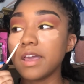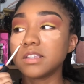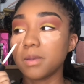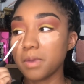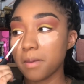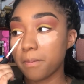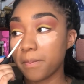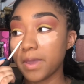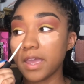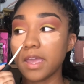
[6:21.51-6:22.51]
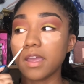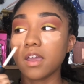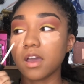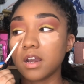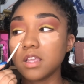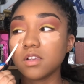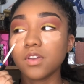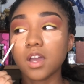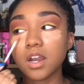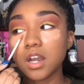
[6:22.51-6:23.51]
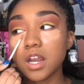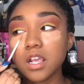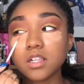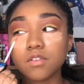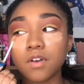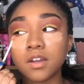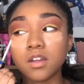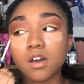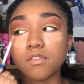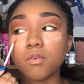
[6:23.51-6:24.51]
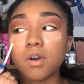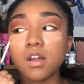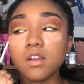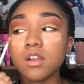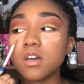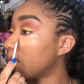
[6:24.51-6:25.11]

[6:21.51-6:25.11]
It's a bit pink. I need to find another one.